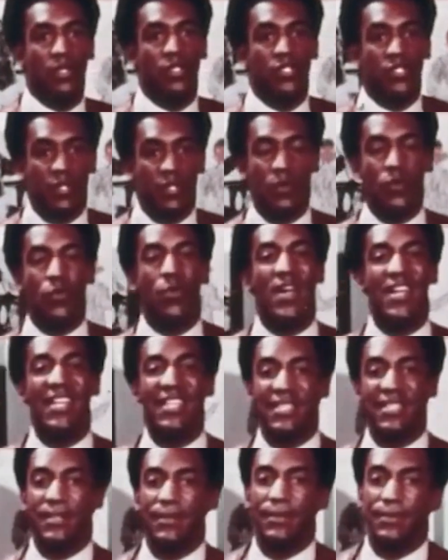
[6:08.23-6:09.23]
Snow
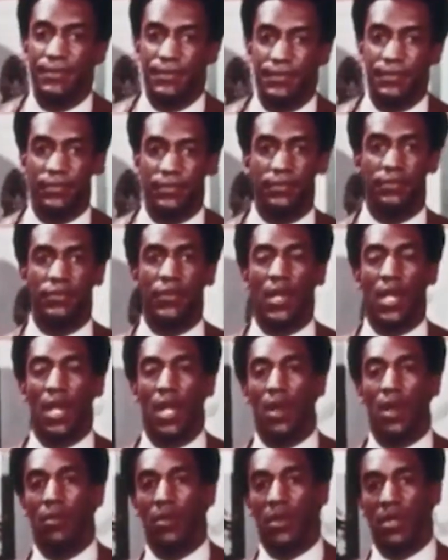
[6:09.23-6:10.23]
White?
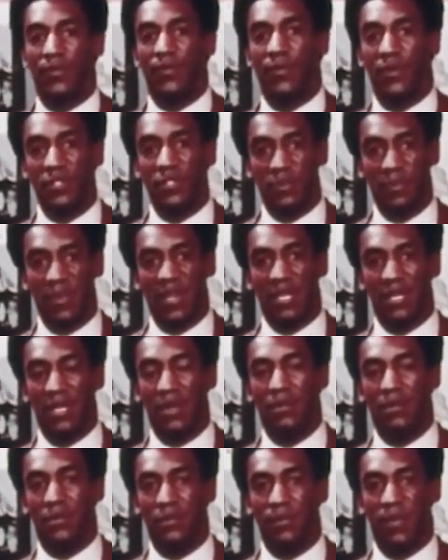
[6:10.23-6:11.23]
Well, the first man
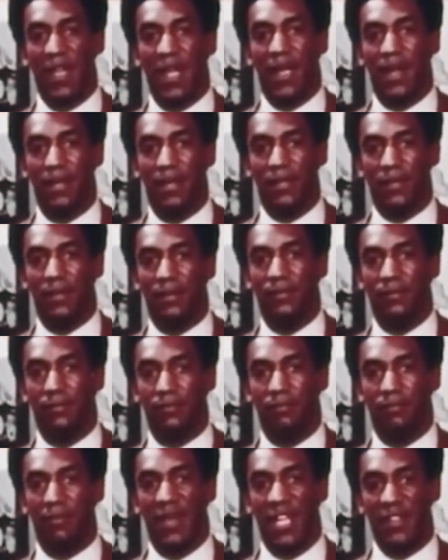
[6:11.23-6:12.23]
there was black,
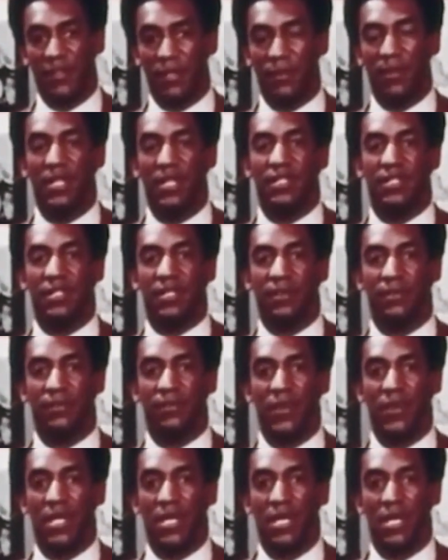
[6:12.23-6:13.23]
Matthew Henson.
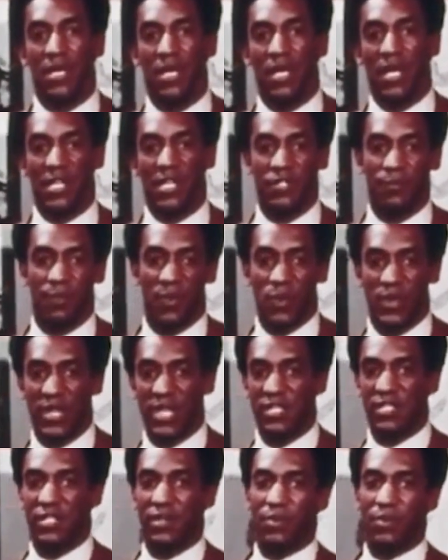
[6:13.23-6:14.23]
He spoke
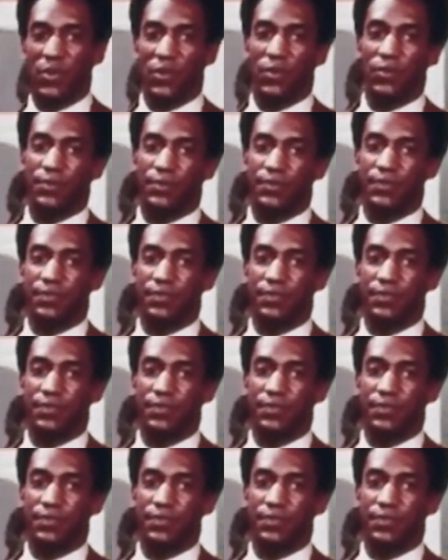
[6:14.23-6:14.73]
Eskimo.